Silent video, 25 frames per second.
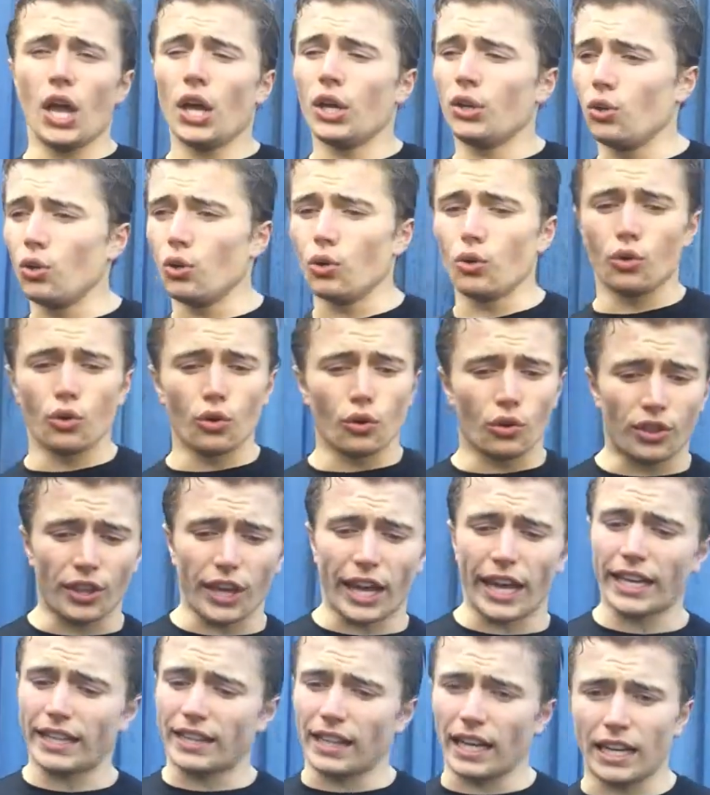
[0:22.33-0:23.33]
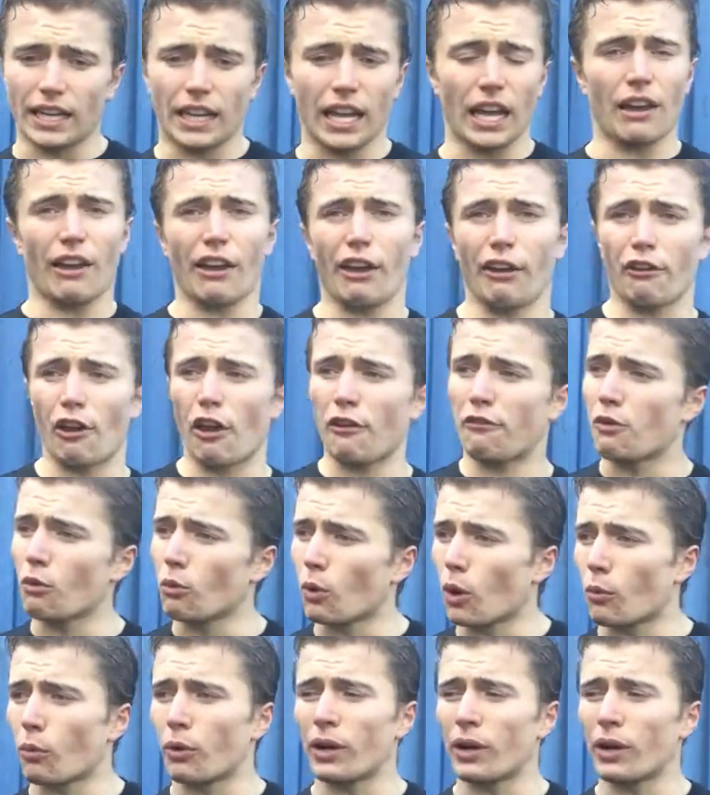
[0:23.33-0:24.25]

You, you think that if you were